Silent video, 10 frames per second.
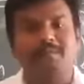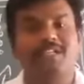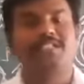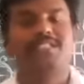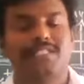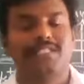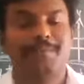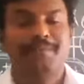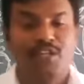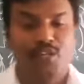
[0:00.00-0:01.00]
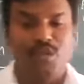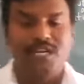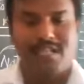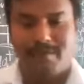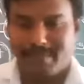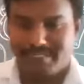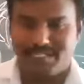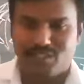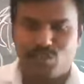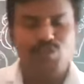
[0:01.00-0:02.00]
places neurons are present.
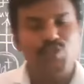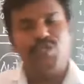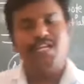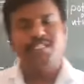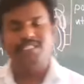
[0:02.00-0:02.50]
Those neurons